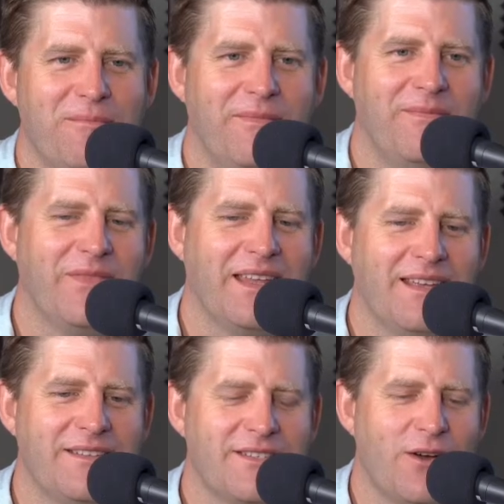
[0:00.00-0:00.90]
made your week
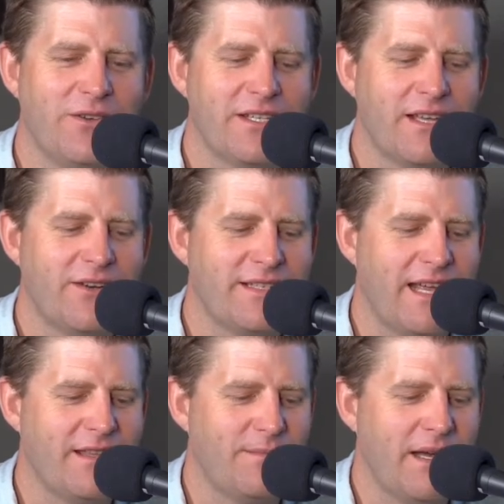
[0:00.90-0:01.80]
so hard? So just
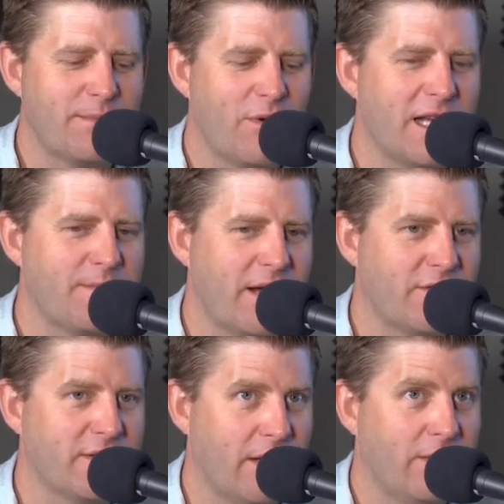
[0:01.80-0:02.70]
understand that the best
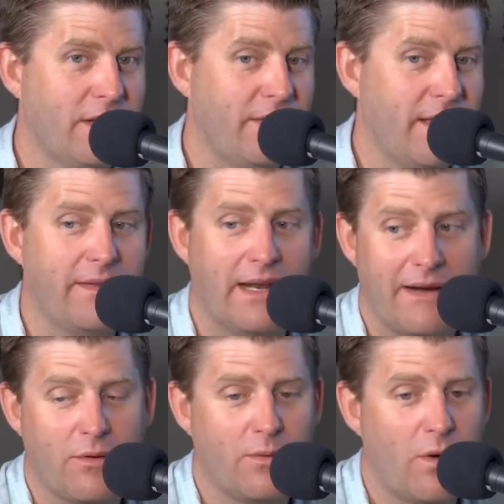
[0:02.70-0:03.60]
prospectors literally think that
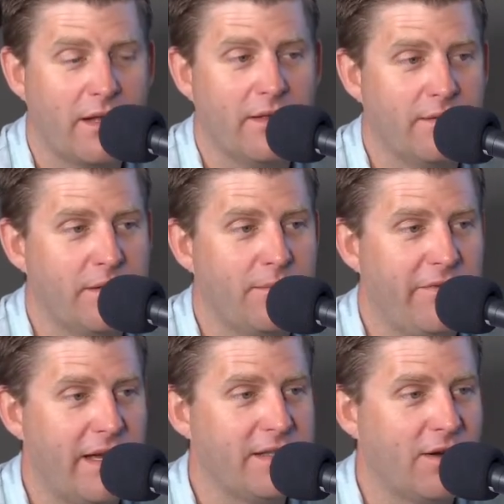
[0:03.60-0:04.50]
everyone walking the, the
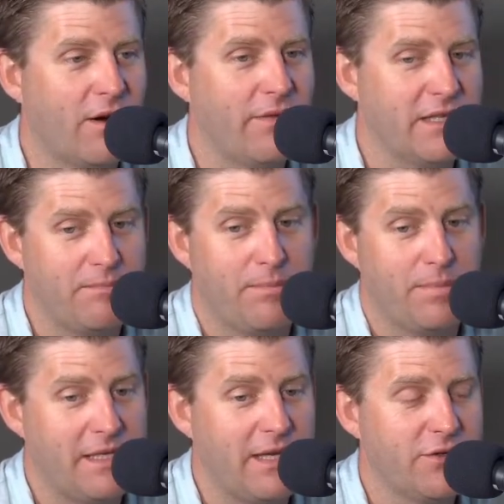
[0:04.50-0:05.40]
face of the earth yeah. is
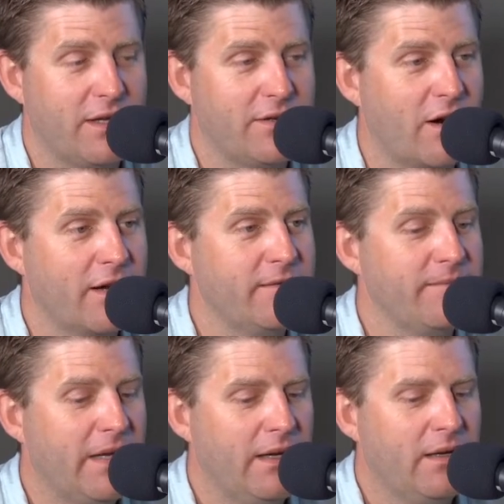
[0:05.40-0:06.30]
potentially a target.
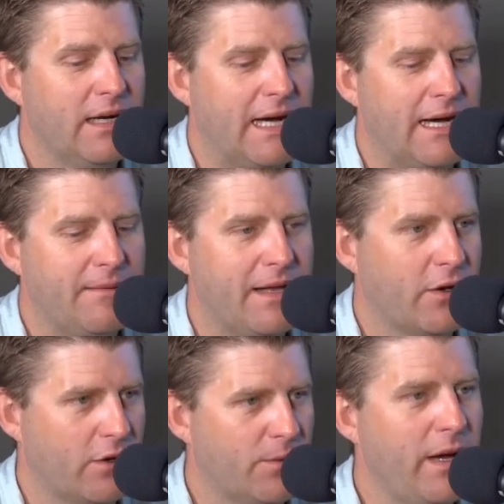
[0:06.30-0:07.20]
Yeah. Uh, in a
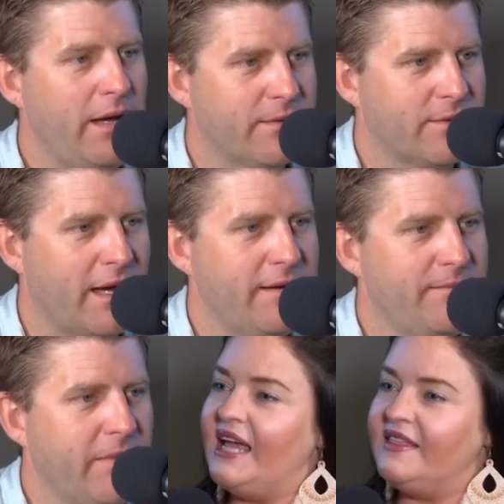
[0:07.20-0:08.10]
good way, right?
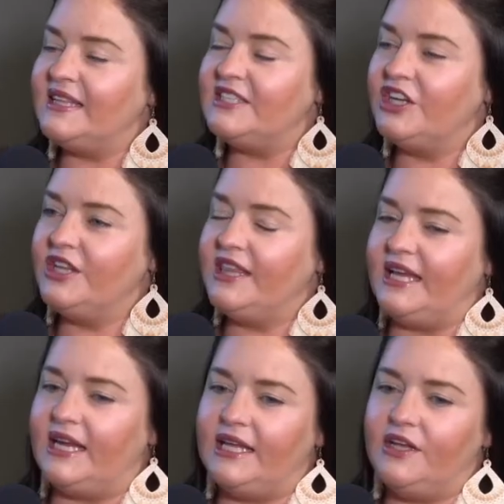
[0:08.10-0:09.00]
Yeah, think that's a good
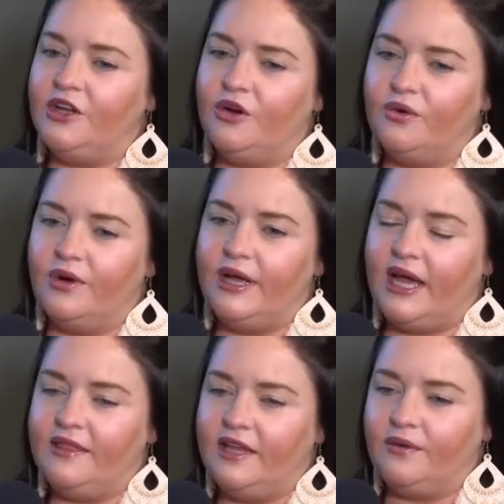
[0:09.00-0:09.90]
thing. And I, you know,
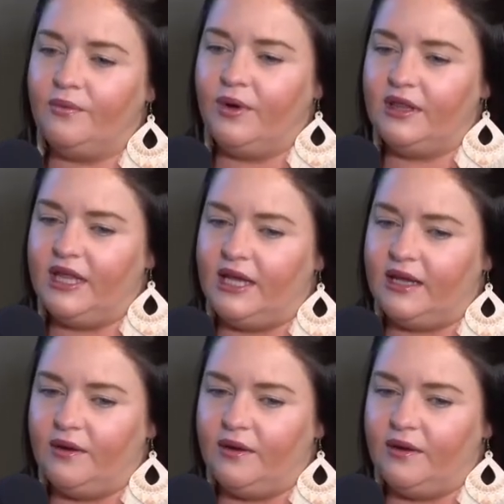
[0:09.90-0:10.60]
I think one thing